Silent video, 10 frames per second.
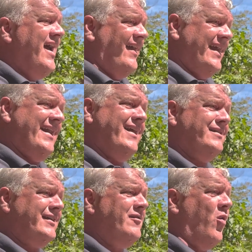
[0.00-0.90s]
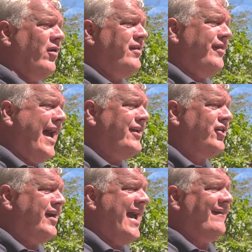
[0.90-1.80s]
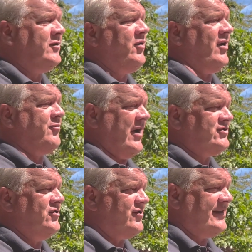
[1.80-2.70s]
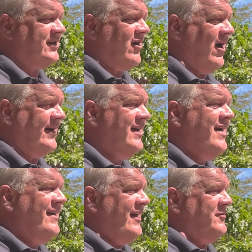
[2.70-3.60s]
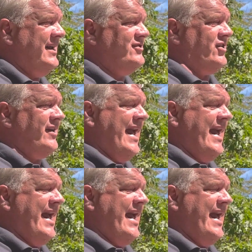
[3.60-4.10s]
and then anything more than that, you're going to have to put a pressure dressing on. That means you're going to